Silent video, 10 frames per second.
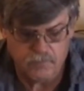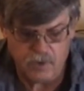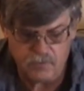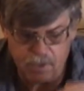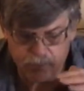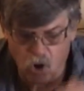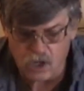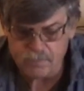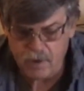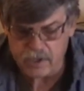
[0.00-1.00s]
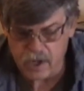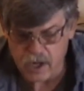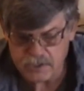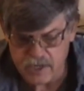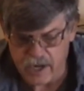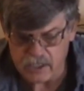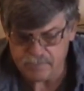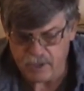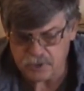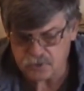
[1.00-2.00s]
they brought him by night to
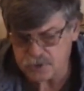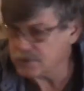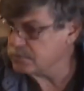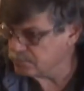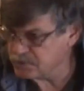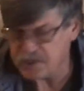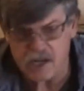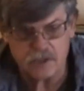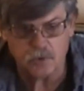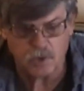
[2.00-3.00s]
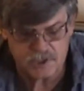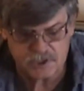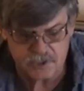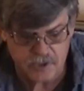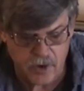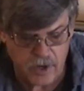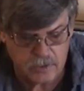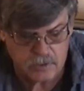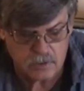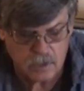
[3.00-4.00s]
Antipatris, stayed the the rest of the night,
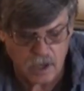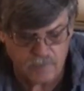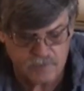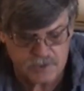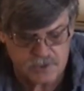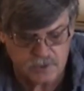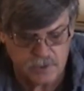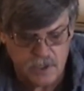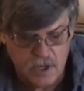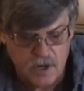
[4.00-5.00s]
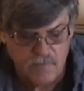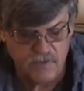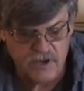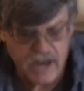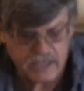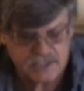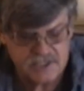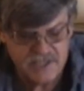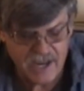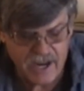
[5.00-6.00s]
obviously. The
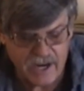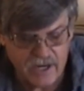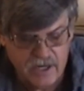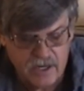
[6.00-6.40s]
next day,